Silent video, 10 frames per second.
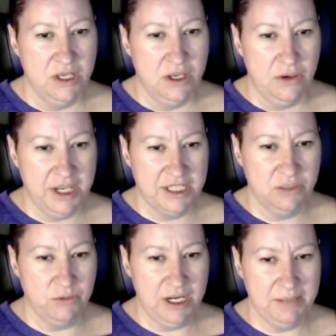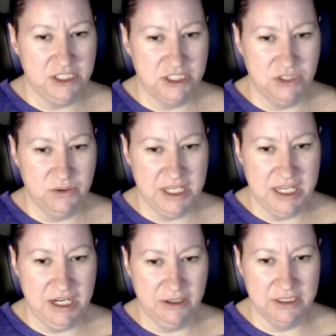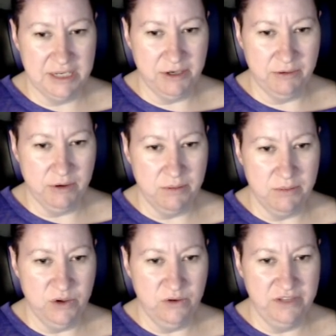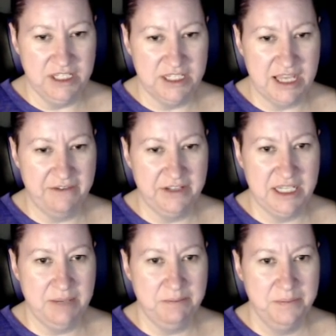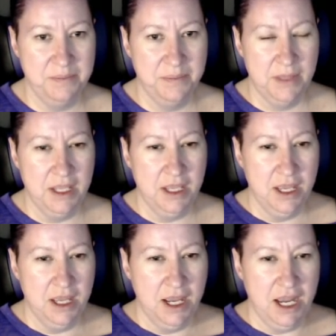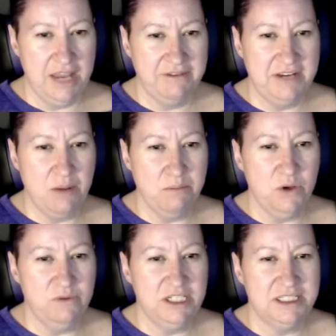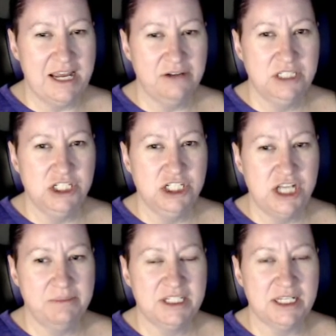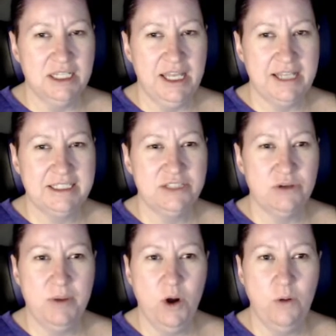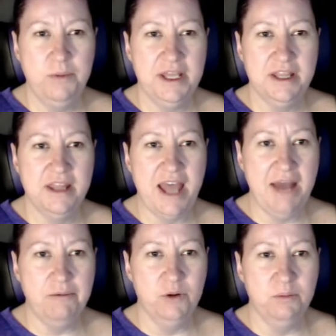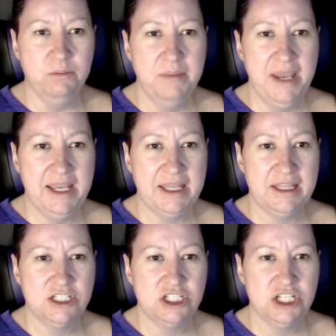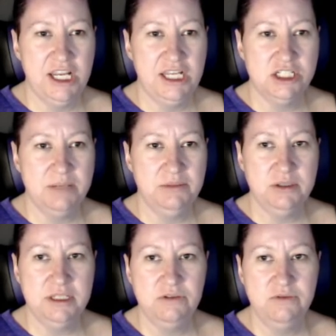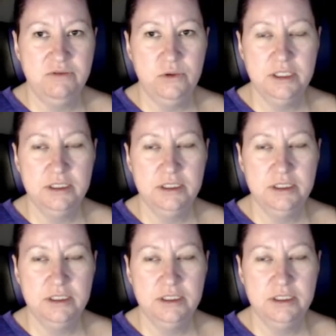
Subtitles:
Okay, so what I'm just doing here is I want to remove this FSM. I have now moved it down to gems collected, so I'm hoping that will make the change I'm looking for,